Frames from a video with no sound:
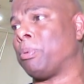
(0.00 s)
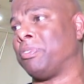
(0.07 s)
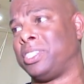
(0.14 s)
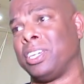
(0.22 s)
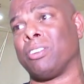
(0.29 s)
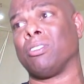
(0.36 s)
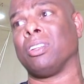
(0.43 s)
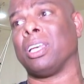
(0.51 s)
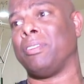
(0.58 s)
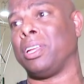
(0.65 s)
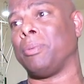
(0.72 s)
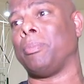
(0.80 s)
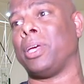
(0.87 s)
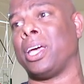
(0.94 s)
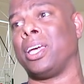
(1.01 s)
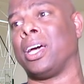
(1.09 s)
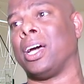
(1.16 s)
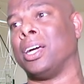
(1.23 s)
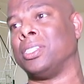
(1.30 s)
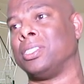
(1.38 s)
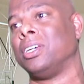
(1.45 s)
of 10 or 11 NBA
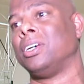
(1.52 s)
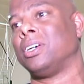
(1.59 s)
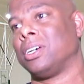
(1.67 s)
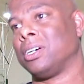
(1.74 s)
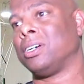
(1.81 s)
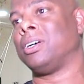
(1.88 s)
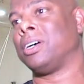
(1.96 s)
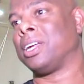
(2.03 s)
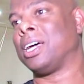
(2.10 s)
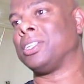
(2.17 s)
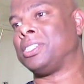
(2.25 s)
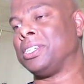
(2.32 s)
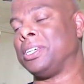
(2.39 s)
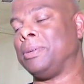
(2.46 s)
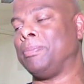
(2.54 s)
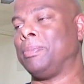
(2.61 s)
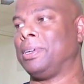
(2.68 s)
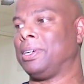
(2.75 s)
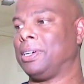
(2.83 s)
guys uh, on our team,